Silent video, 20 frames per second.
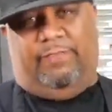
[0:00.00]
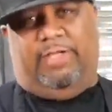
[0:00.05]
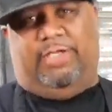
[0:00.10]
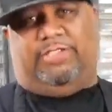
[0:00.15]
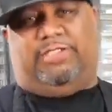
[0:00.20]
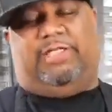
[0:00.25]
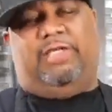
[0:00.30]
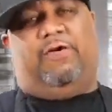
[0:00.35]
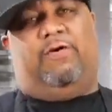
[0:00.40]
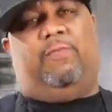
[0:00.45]

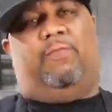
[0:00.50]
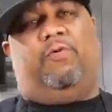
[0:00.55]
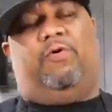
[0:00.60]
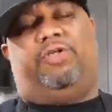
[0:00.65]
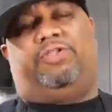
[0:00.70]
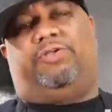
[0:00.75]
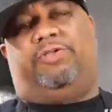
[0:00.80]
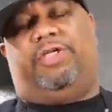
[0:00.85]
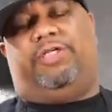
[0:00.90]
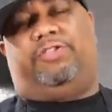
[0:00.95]
it's still
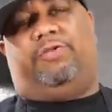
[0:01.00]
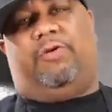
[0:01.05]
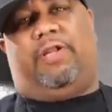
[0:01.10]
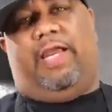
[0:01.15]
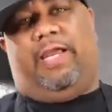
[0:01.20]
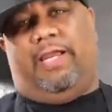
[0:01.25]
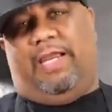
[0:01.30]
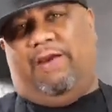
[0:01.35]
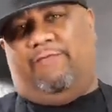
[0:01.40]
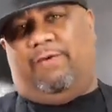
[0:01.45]
more traditional,
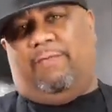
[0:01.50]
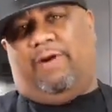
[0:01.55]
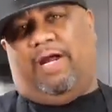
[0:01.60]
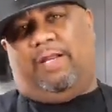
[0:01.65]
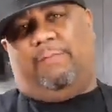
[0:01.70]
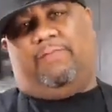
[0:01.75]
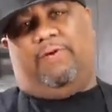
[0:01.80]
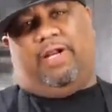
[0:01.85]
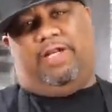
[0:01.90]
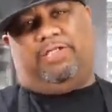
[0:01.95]
like
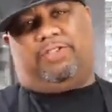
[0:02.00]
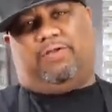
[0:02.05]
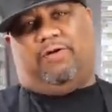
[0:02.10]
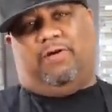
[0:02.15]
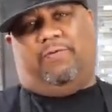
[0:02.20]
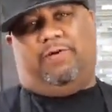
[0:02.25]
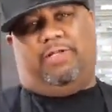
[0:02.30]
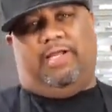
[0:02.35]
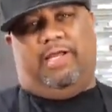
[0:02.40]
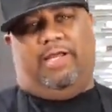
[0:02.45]
everybody probably
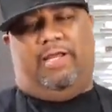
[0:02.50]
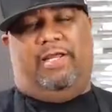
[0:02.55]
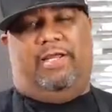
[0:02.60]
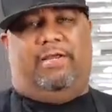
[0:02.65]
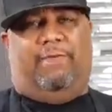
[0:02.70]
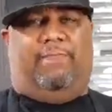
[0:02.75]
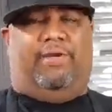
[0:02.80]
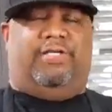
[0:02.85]
start with that,